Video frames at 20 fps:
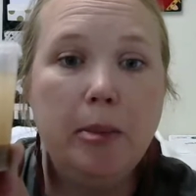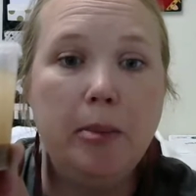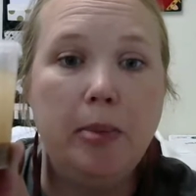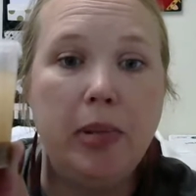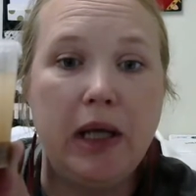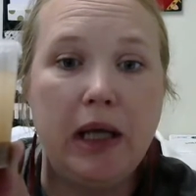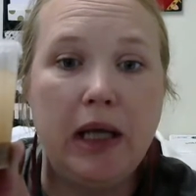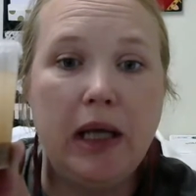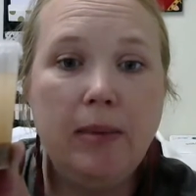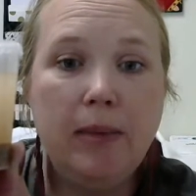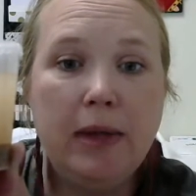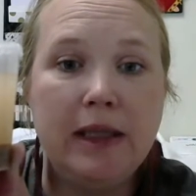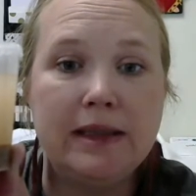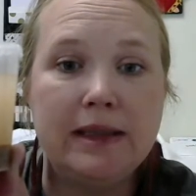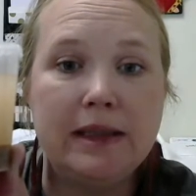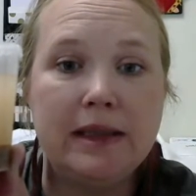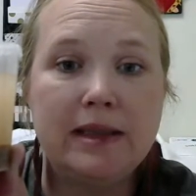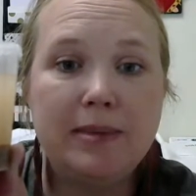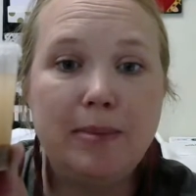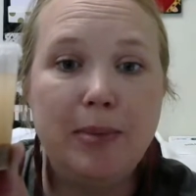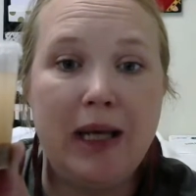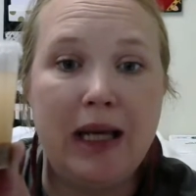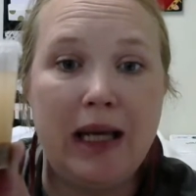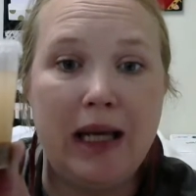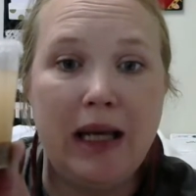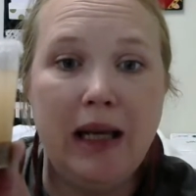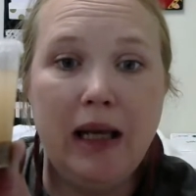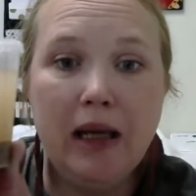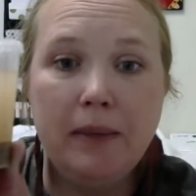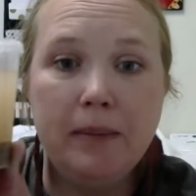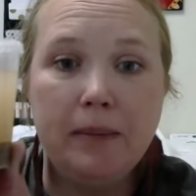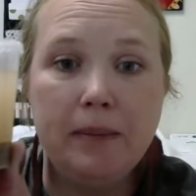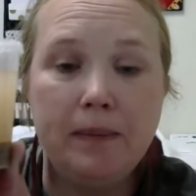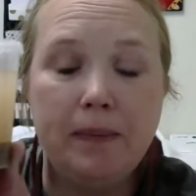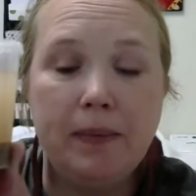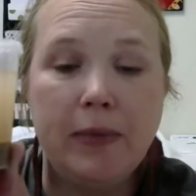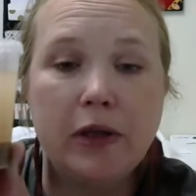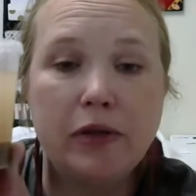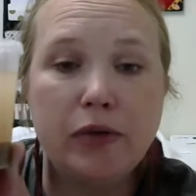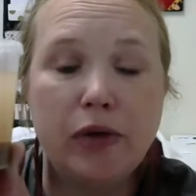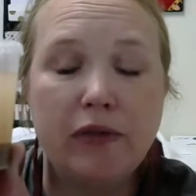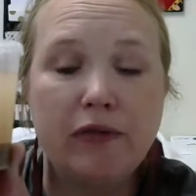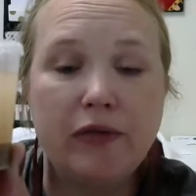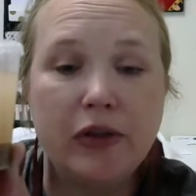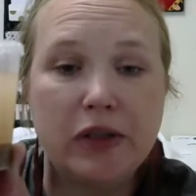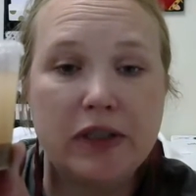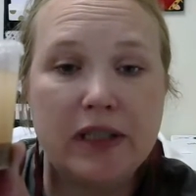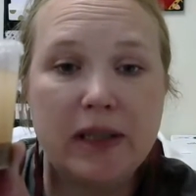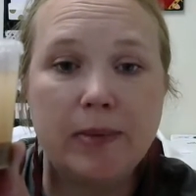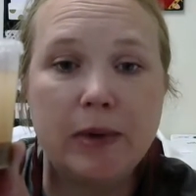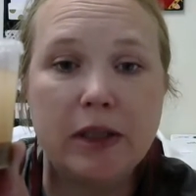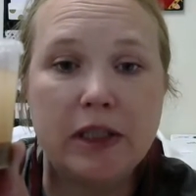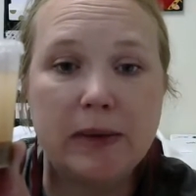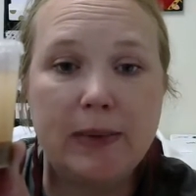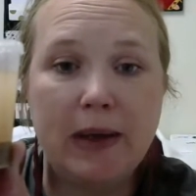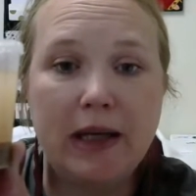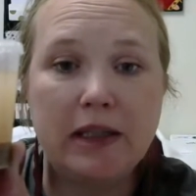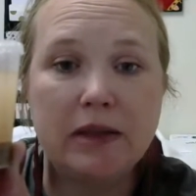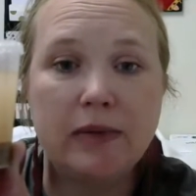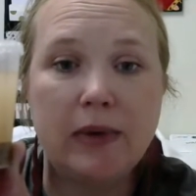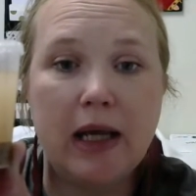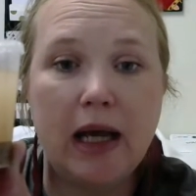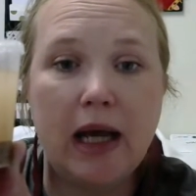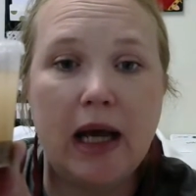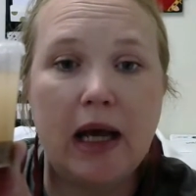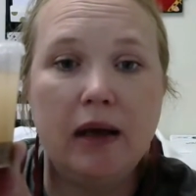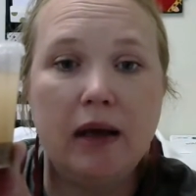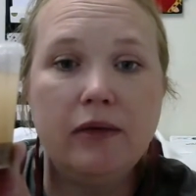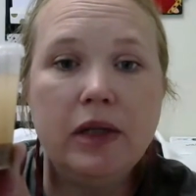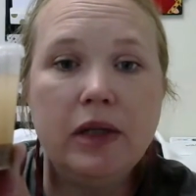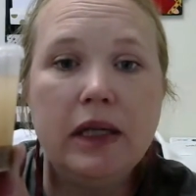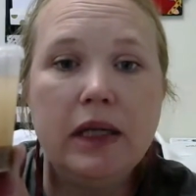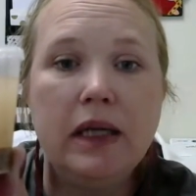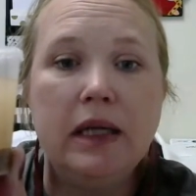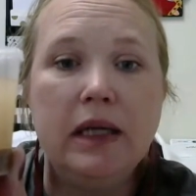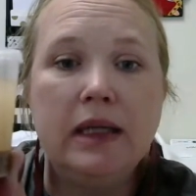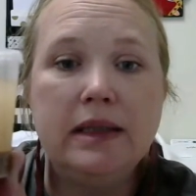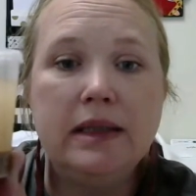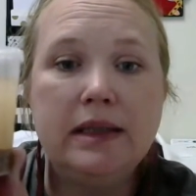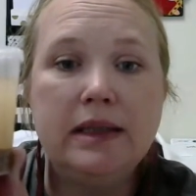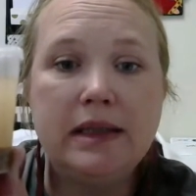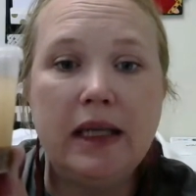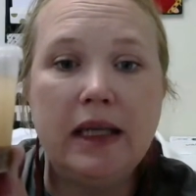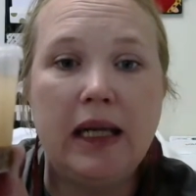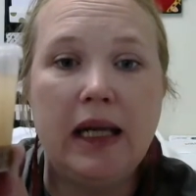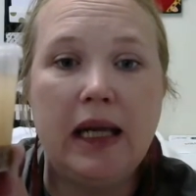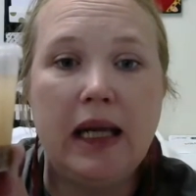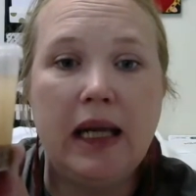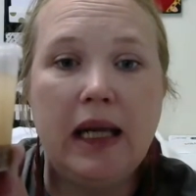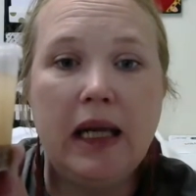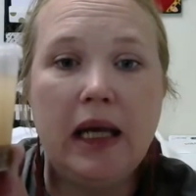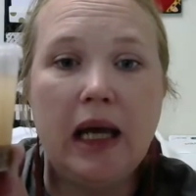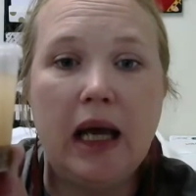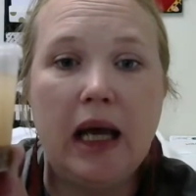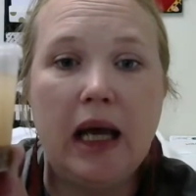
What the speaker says: B means it's big, so it fills up the space we have. C